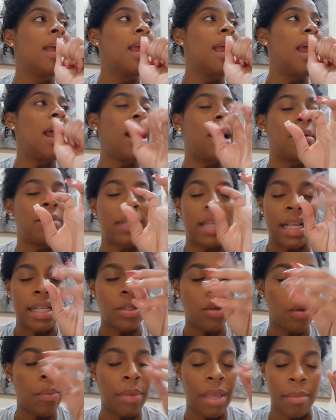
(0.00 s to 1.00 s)
And I'm saying, it's
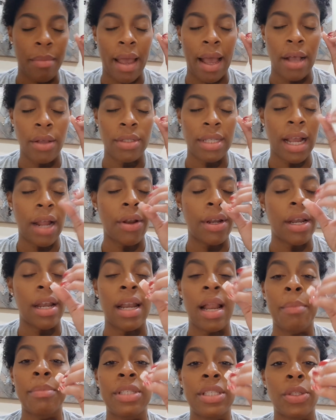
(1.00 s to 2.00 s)
going to be in my house. I,
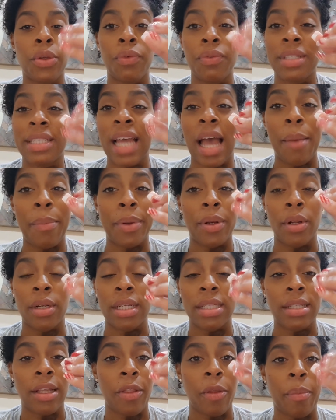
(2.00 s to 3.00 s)
and I'm just tapping on
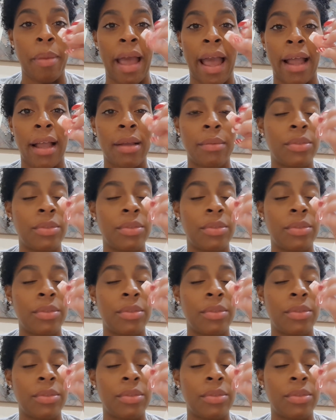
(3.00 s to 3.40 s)
this other pack.